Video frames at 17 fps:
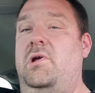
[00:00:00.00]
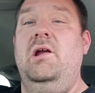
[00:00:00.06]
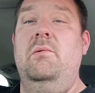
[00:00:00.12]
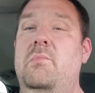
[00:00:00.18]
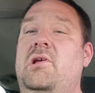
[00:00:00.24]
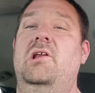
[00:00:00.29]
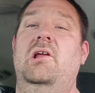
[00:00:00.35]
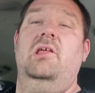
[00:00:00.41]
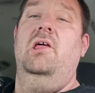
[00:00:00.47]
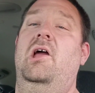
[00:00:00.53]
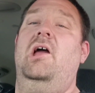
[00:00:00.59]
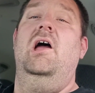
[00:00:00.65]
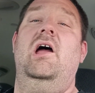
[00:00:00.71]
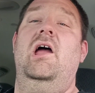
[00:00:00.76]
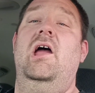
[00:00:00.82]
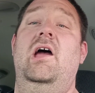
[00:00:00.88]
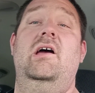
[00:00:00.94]
what immediately
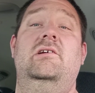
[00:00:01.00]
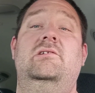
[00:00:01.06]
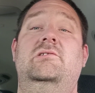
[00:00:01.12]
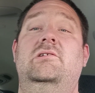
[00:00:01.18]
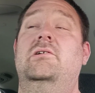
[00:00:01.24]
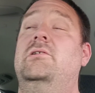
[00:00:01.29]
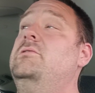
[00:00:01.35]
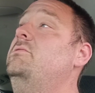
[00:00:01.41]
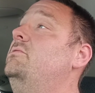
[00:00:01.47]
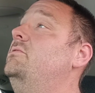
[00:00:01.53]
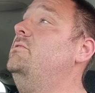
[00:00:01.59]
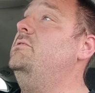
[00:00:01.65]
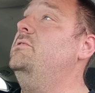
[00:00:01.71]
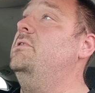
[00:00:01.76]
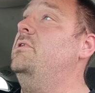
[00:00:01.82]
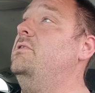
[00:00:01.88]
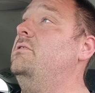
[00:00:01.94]
I ask you.
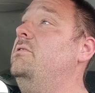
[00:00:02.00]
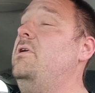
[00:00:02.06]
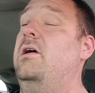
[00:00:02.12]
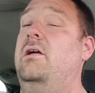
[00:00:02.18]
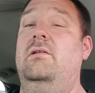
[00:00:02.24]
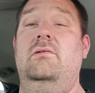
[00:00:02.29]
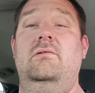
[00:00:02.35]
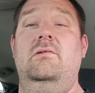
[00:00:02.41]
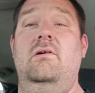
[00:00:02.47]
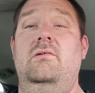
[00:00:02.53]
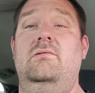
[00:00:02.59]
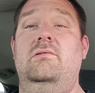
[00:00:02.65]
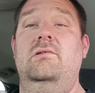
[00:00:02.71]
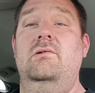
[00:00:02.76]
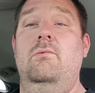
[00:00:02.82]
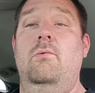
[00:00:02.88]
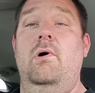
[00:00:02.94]
Do
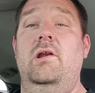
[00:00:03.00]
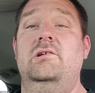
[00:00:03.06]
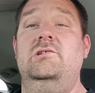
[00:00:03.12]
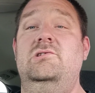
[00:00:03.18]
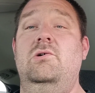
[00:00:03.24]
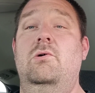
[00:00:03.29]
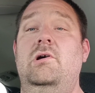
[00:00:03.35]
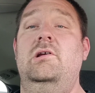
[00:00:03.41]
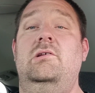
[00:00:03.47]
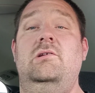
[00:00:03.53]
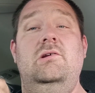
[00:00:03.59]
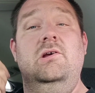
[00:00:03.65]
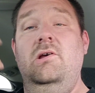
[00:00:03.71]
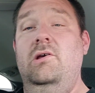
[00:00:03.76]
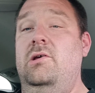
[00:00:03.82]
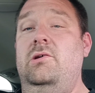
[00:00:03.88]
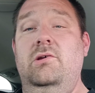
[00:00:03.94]
you want to join?
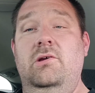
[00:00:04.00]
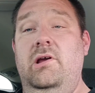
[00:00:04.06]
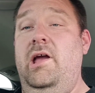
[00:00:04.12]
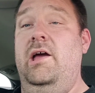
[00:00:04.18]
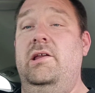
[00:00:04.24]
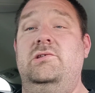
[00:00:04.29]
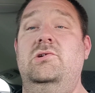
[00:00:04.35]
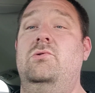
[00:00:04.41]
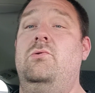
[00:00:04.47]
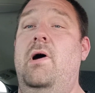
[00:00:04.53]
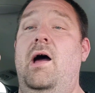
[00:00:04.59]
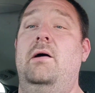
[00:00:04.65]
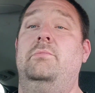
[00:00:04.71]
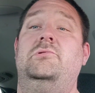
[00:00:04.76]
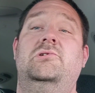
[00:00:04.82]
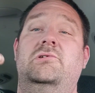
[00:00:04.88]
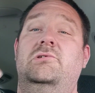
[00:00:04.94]
You got two
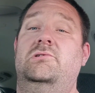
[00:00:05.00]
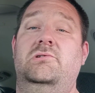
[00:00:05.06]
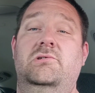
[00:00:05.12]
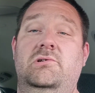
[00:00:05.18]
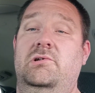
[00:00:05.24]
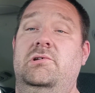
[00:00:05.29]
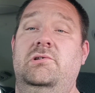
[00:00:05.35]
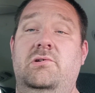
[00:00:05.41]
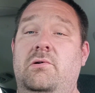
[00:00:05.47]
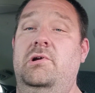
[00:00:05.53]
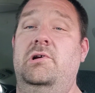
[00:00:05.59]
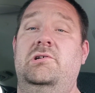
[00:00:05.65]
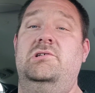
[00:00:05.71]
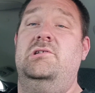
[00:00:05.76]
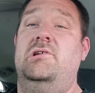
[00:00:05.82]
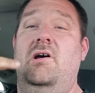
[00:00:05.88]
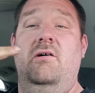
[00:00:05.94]
options. You can do it
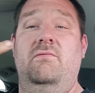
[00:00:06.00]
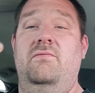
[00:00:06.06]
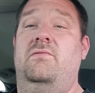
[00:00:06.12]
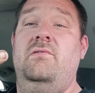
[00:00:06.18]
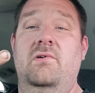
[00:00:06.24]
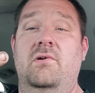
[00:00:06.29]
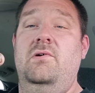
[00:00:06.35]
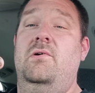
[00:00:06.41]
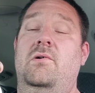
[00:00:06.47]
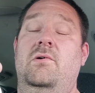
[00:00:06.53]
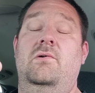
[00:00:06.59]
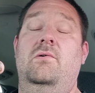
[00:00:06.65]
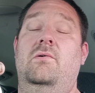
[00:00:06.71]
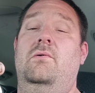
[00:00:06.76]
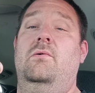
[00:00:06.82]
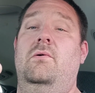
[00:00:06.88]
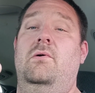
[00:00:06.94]
yourself,
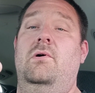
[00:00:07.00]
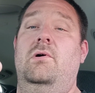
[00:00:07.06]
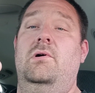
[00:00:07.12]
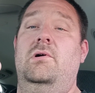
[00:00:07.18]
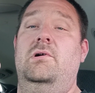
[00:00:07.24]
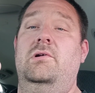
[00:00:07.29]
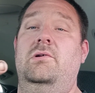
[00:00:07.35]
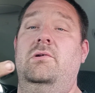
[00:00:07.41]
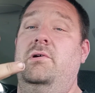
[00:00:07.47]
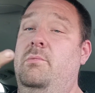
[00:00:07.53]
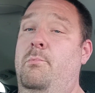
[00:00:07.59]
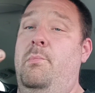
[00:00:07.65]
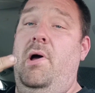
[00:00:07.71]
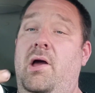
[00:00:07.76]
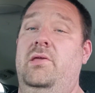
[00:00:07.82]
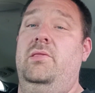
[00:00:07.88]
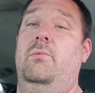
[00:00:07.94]
or you could
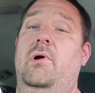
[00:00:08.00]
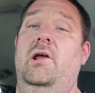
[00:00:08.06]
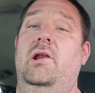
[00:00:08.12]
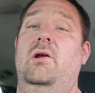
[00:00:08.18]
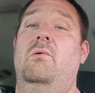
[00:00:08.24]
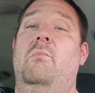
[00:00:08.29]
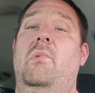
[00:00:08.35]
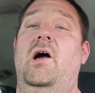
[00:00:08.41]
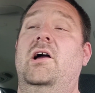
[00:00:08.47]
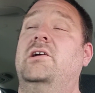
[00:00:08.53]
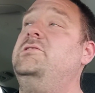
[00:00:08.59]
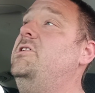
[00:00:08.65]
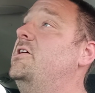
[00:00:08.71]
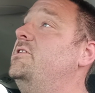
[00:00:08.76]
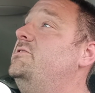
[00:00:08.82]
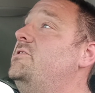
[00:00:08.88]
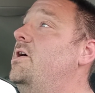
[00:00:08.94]
buy the Radio Box
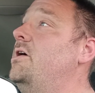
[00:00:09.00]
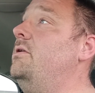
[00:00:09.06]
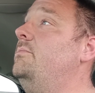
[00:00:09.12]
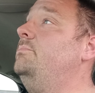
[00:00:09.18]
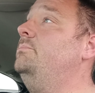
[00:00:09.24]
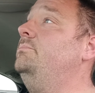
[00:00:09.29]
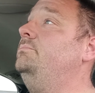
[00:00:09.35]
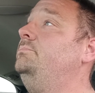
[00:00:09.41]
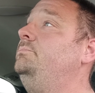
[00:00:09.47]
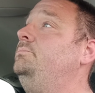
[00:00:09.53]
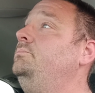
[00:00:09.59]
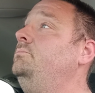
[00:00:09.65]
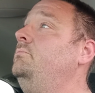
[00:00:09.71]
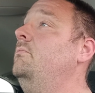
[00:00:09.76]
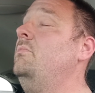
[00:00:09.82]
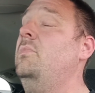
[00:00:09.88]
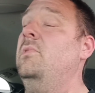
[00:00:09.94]
SN.
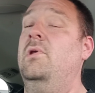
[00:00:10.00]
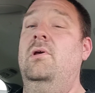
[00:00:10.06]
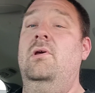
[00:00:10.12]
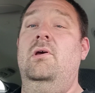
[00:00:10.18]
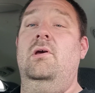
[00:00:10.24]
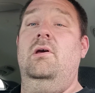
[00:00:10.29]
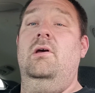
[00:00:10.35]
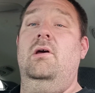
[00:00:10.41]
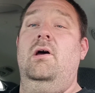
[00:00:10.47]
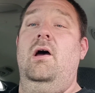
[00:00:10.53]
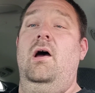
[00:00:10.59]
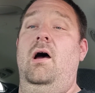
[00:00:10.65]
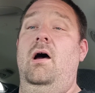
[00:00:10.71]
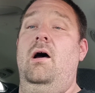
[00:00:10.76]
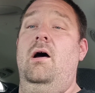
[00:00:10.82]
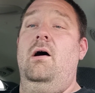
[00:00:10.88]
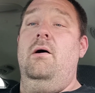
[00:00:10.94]

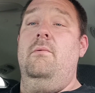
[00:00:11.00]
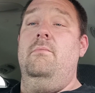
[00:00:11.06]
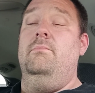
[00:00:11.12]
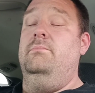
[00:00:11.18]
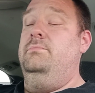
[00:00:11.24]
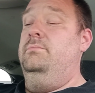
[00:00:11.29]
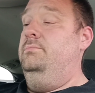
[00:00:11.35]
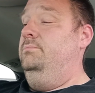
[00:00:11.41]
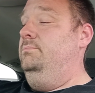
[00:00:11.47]
And